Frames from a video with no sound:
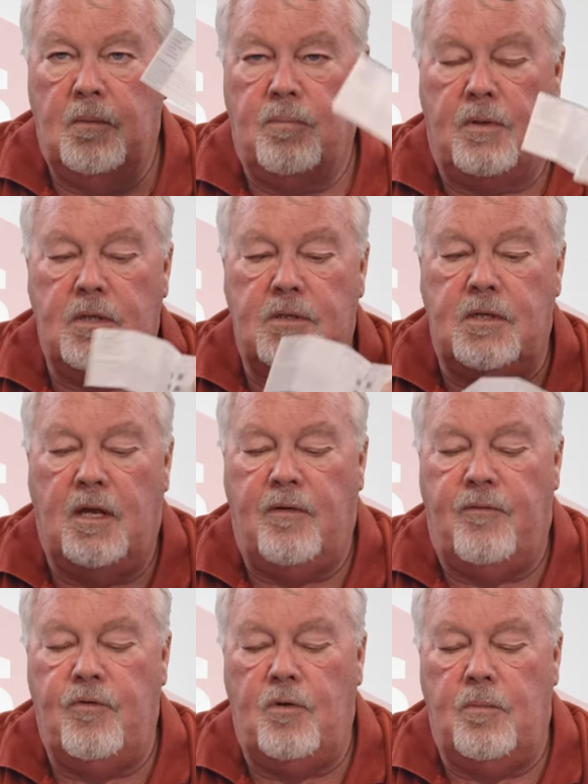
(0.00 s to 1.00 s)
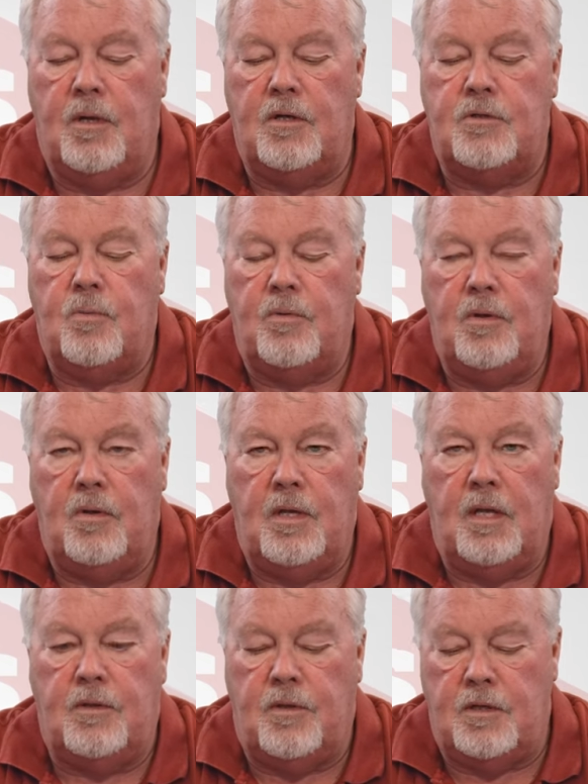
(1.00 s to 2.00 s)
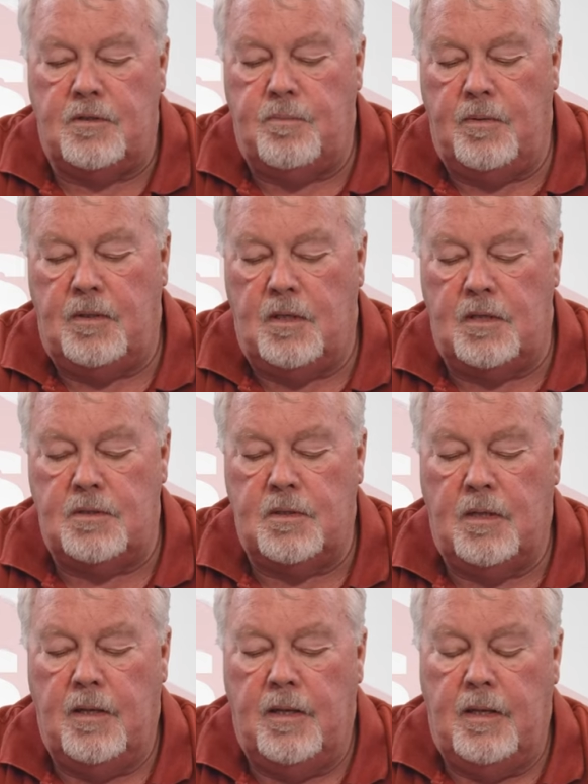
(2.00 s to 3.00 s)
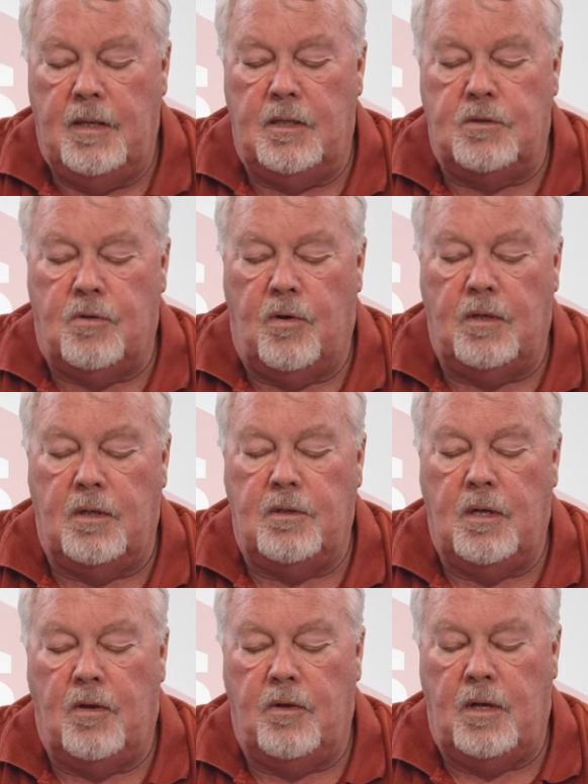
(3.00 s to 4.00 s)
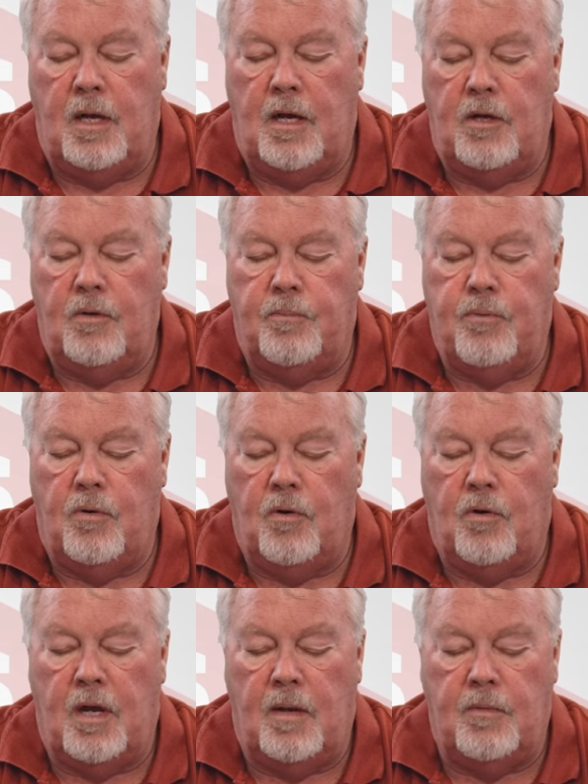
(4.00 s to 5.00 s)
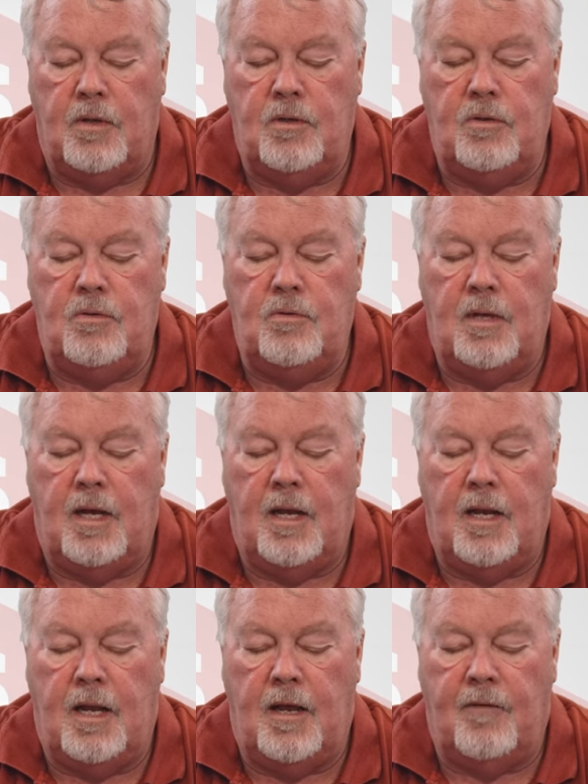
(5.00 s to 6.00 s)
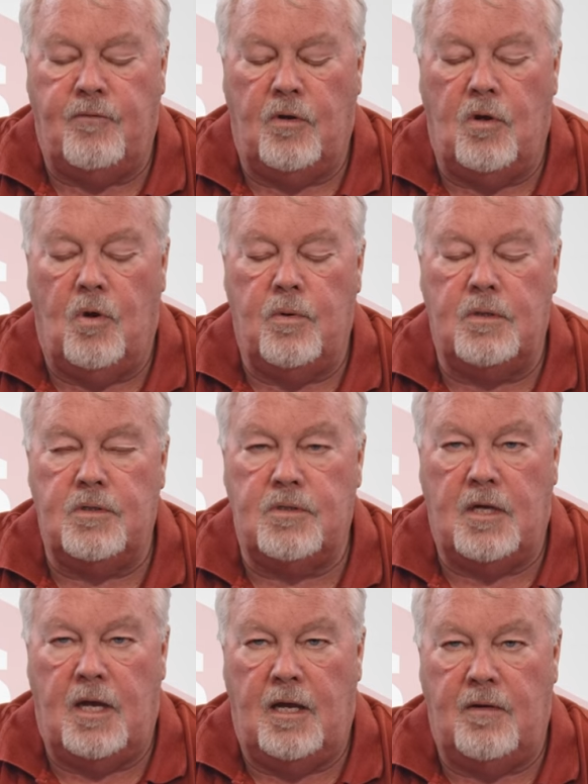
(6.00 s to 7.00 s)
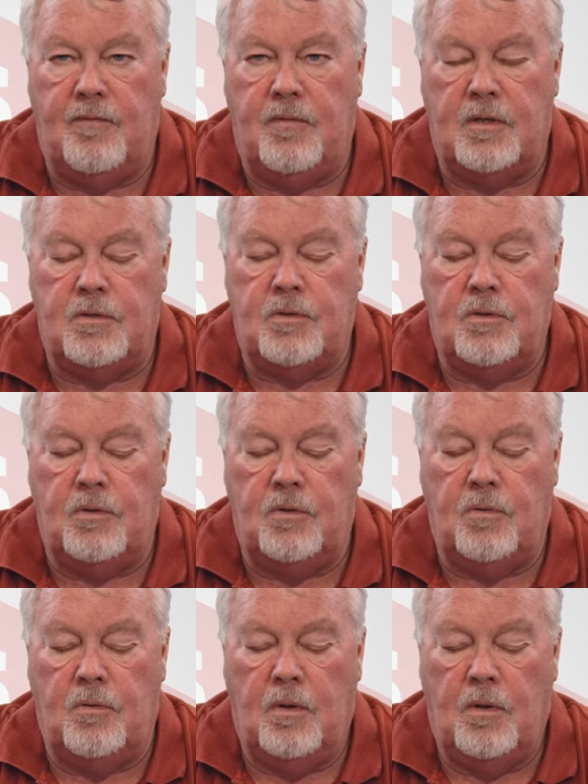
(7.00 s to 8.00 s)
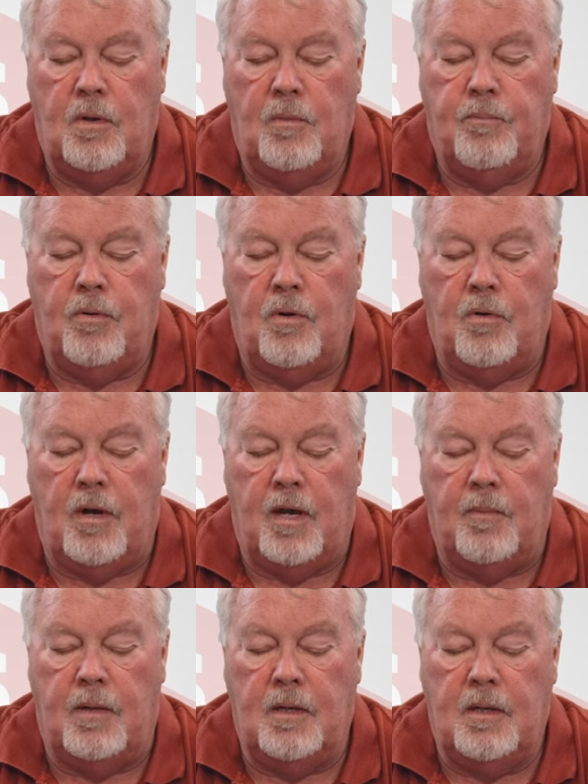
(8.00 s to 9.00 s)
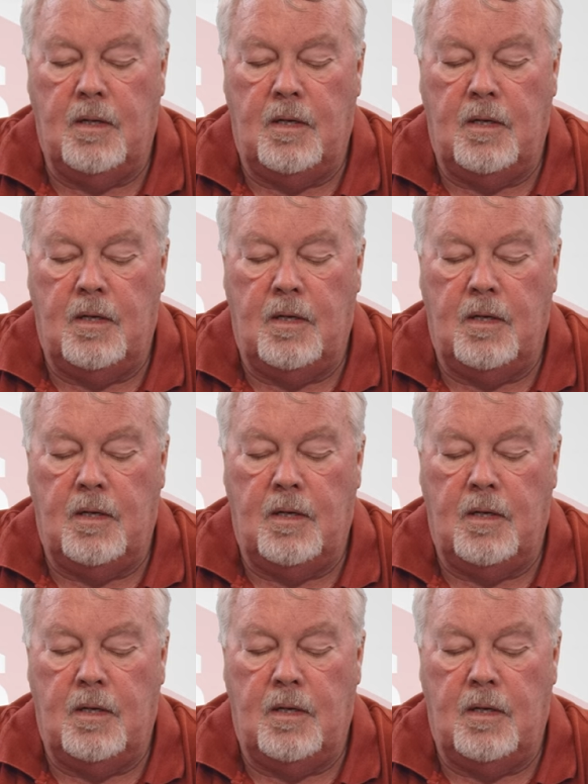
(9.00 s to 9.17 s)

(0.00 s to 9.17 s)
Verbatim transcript: Please take a few minutes when you get this because it's going to tell you how you program it. You do not have to go inside of this to program it.